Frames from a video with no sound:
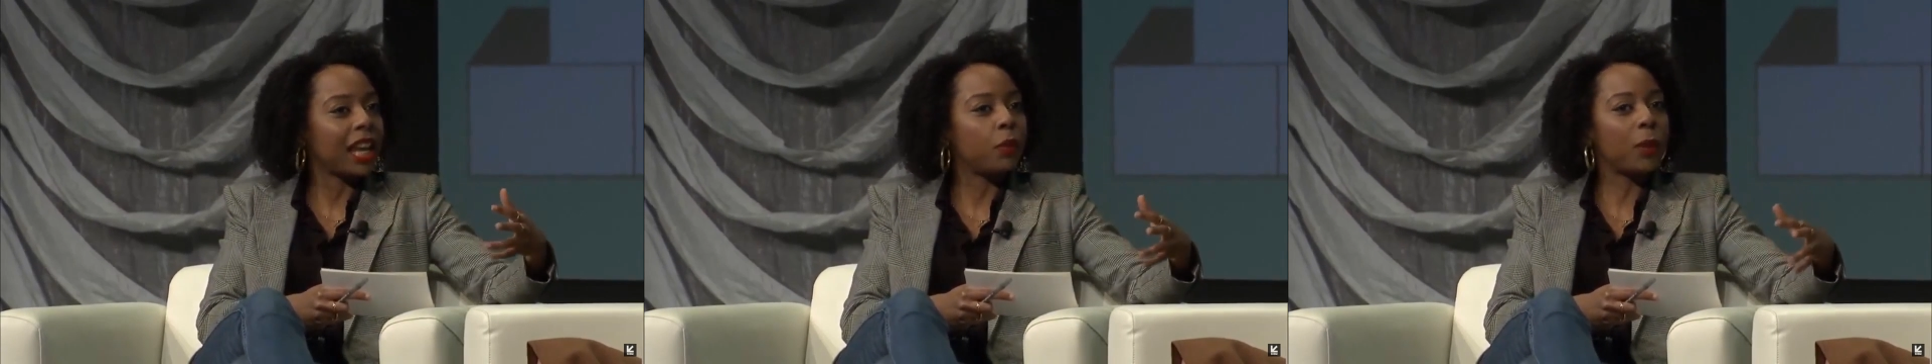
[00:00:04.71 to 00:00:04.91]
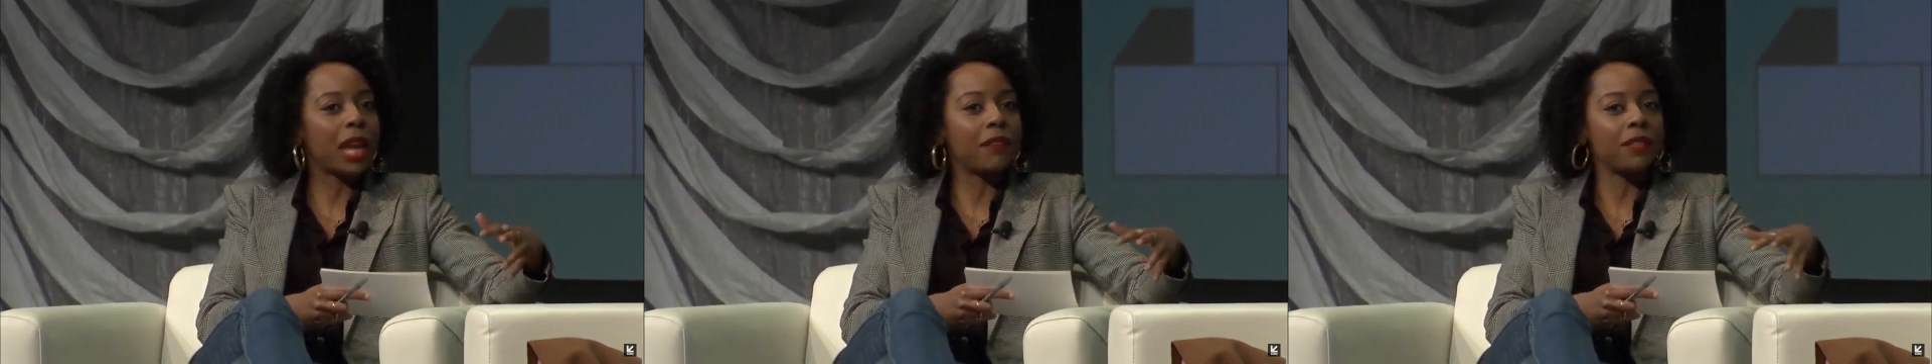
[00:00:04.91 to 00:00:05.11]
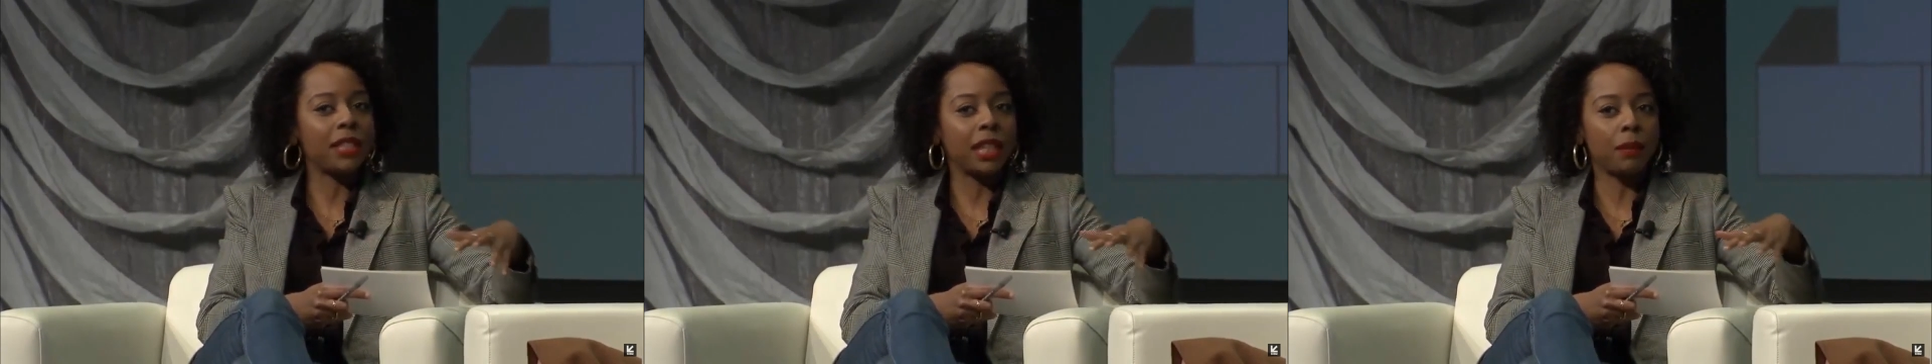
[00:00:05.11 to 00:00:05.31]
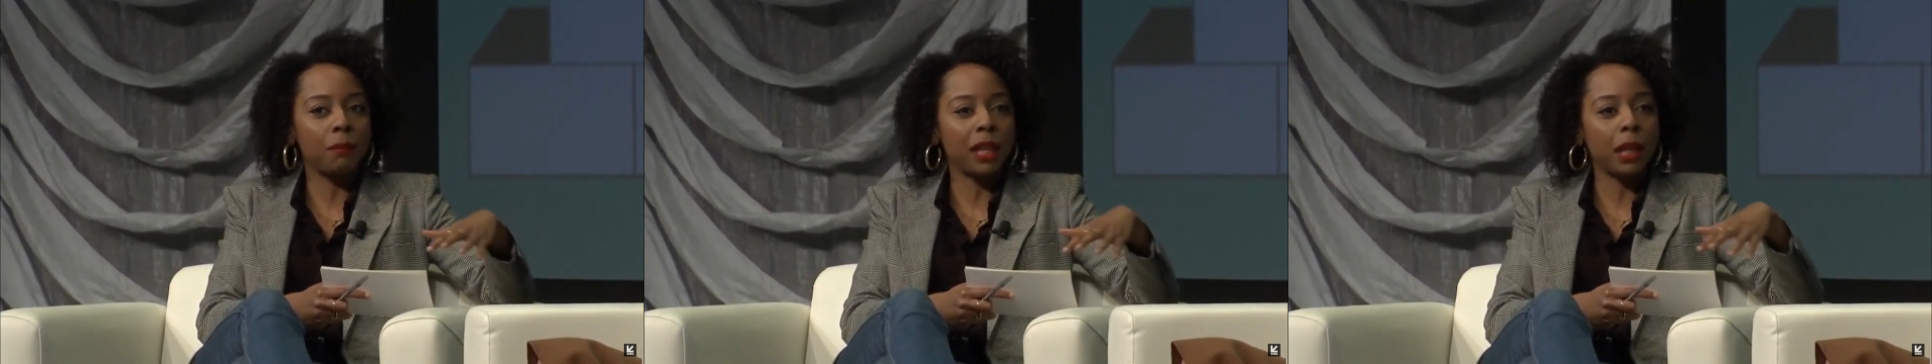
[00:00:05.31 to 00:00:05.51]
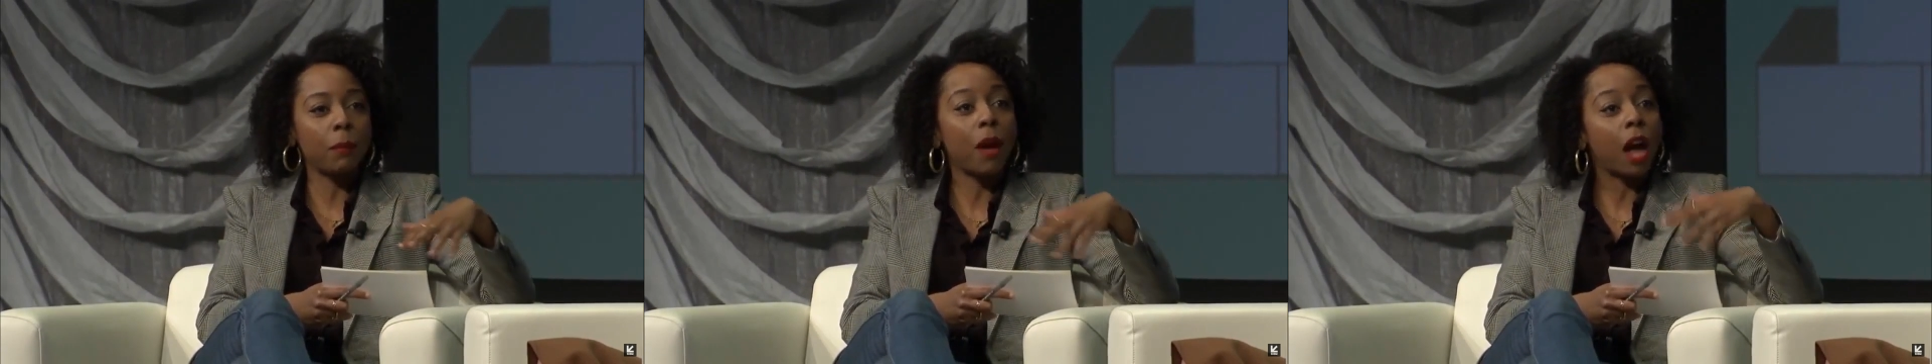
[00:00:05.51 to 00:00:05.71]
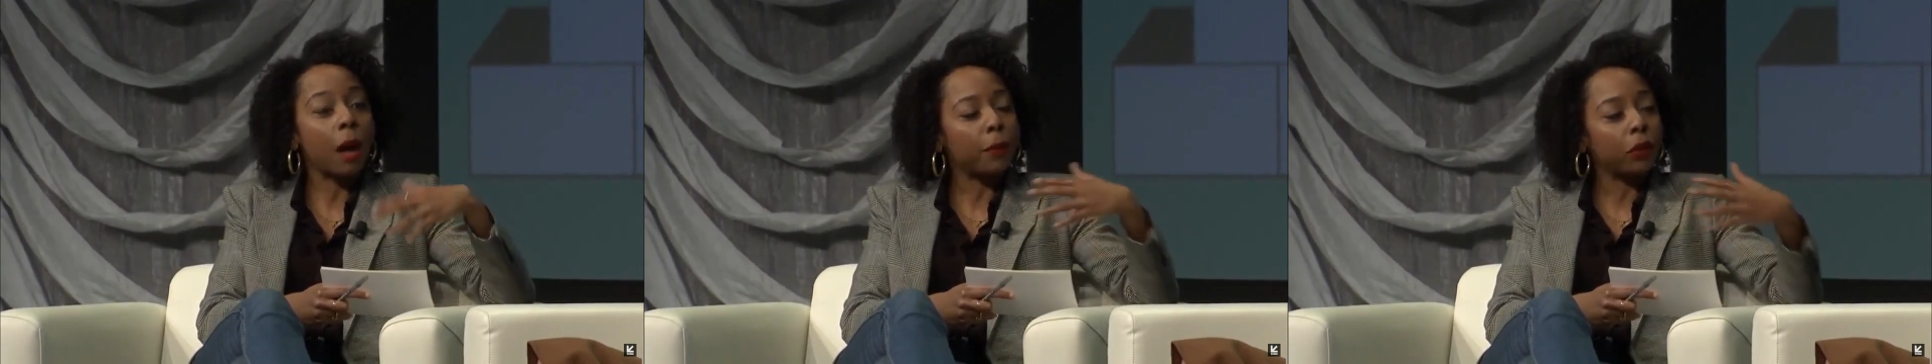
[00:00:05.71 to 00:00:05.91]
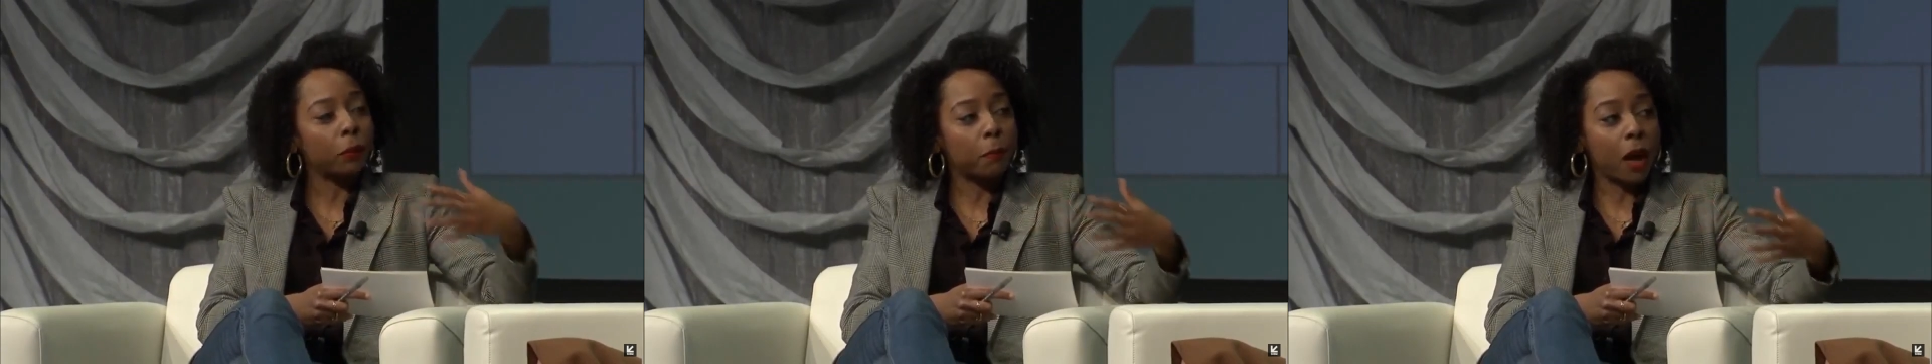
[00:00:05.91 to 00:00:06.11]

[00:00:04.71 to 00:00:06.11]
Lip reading: and we have seen many popular